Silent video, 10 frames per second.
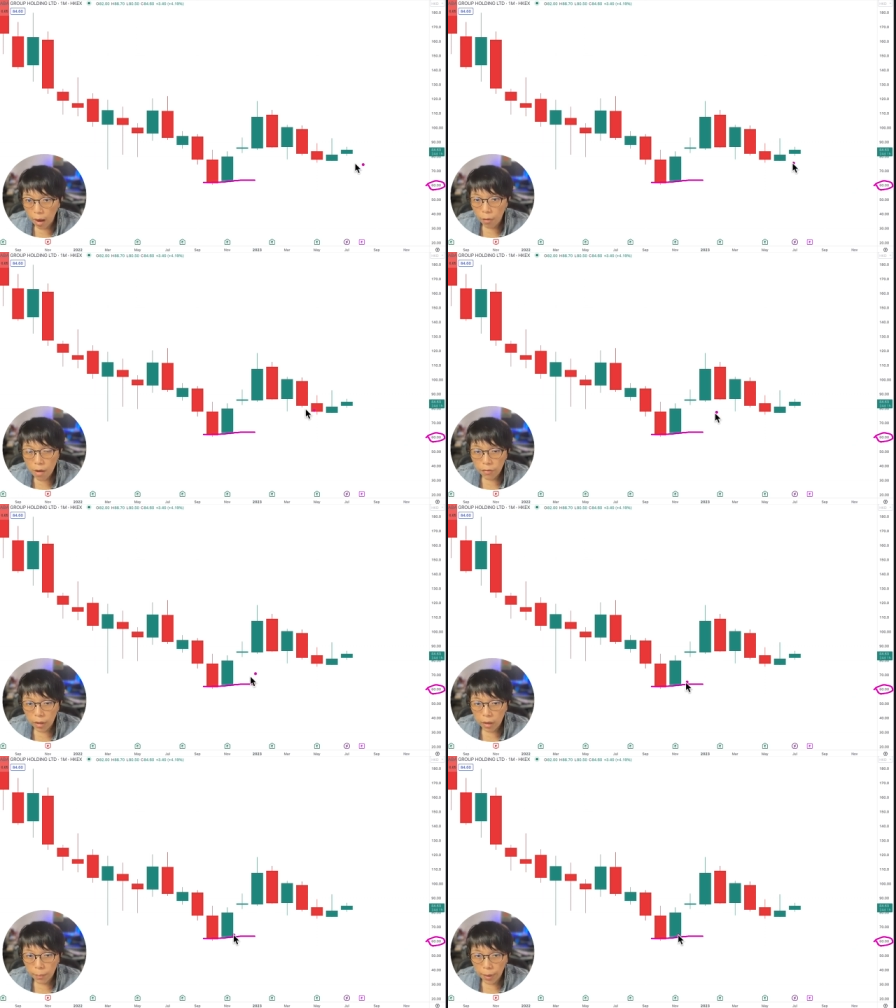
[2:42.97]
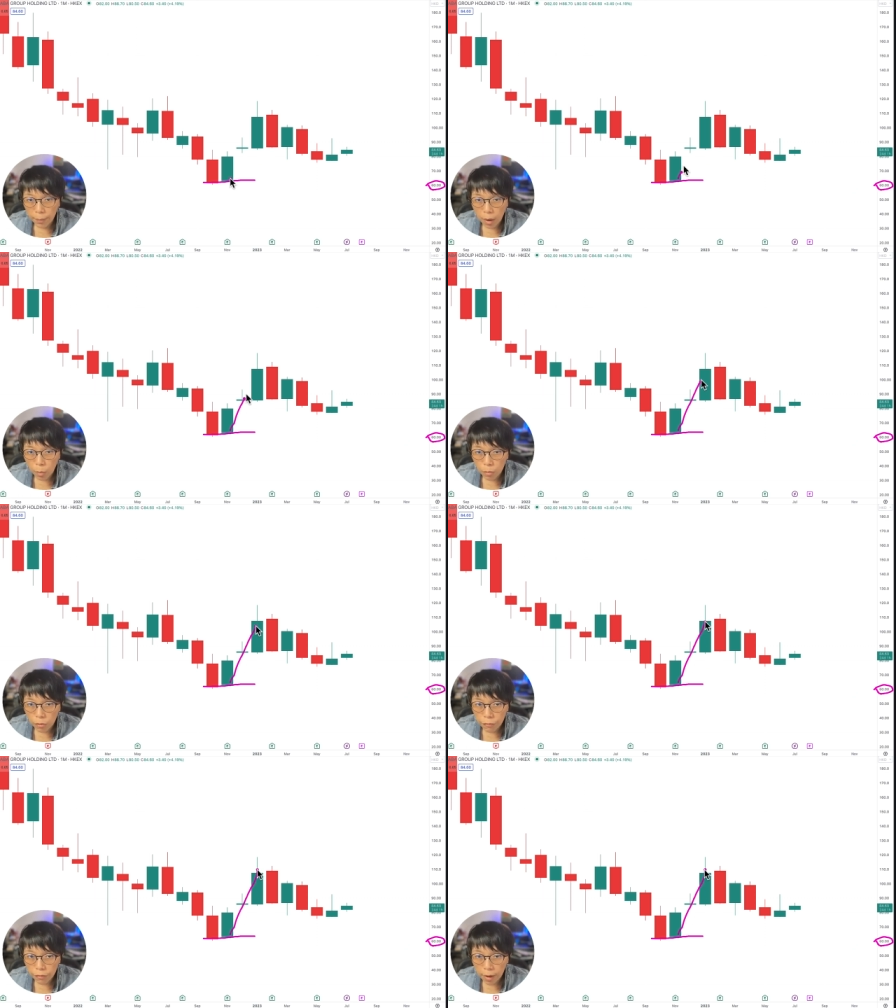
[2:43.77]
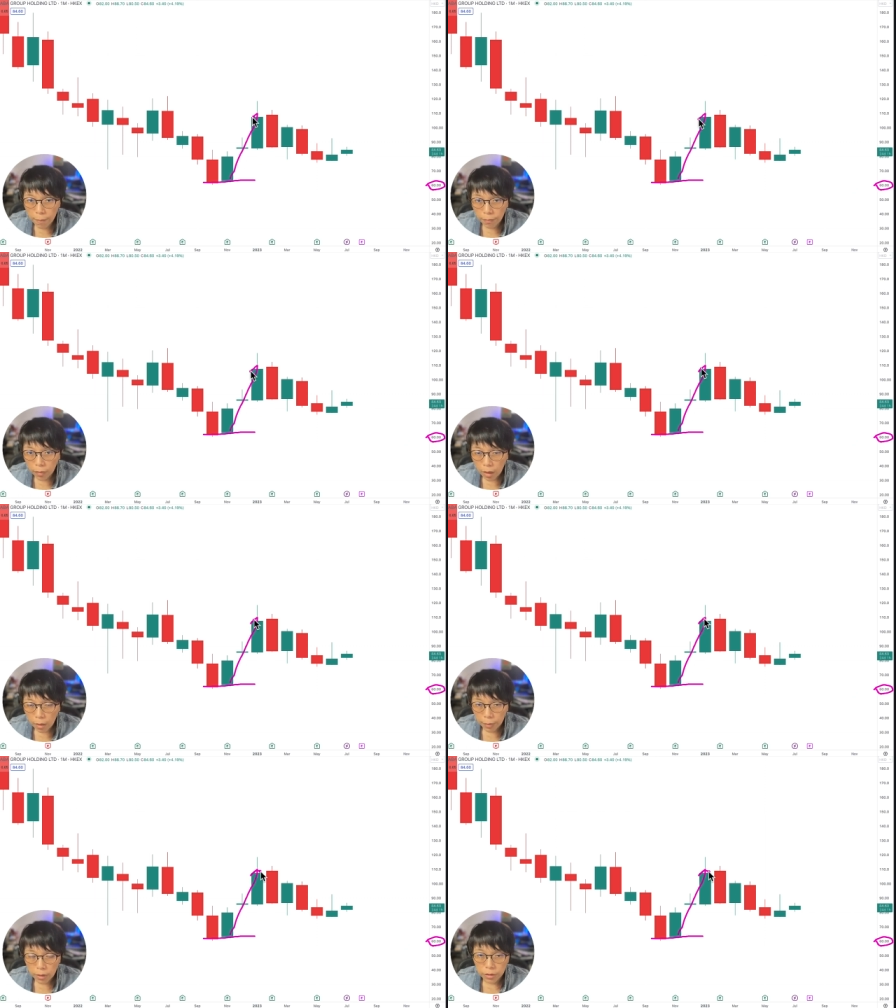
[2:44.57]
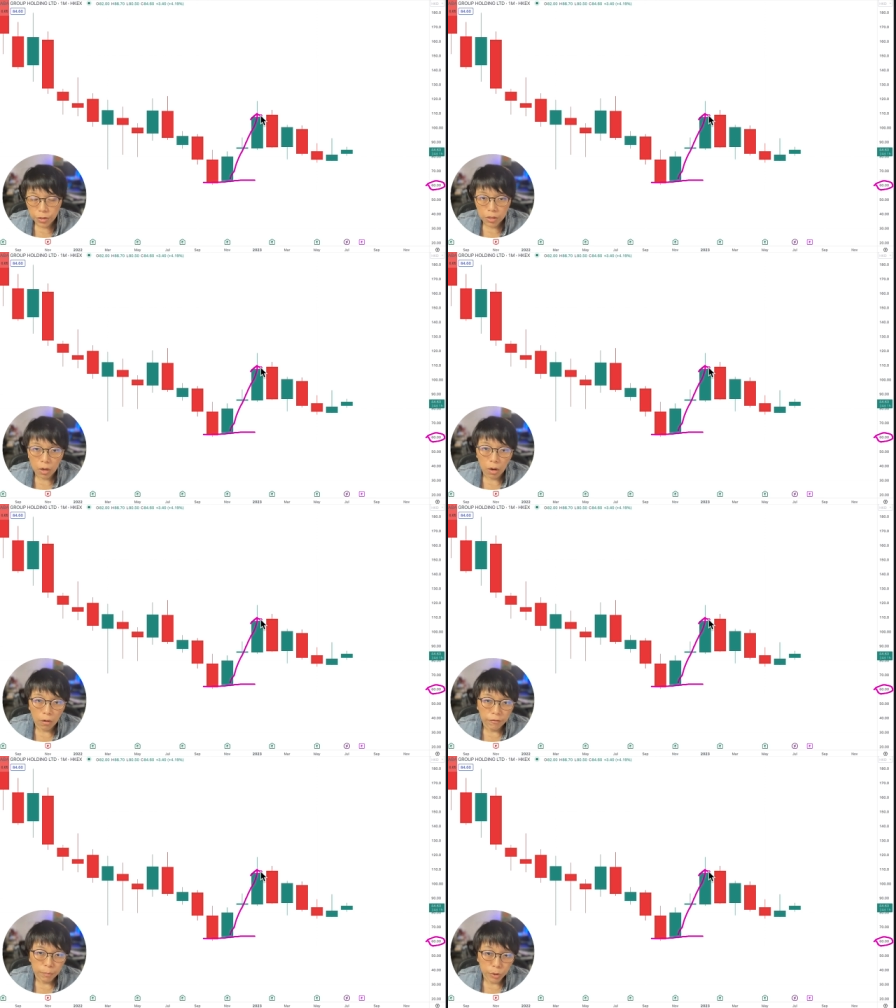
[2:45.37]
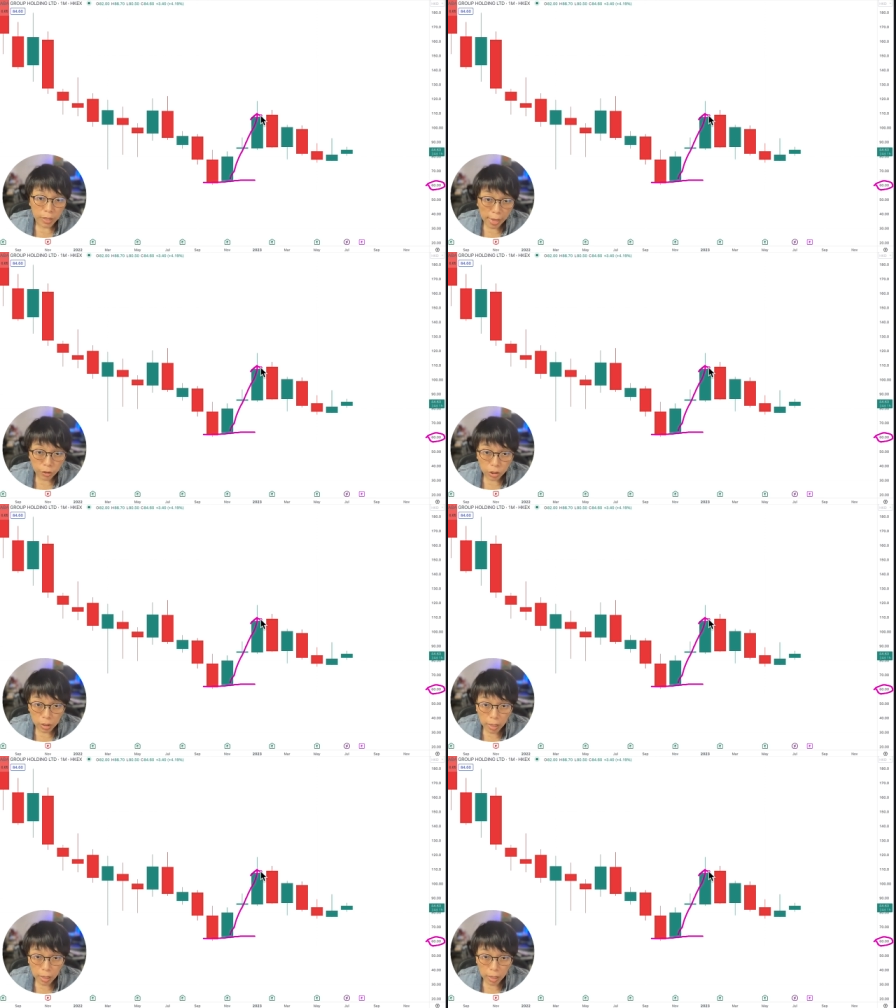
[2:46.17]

However, Baba moves up because of potentially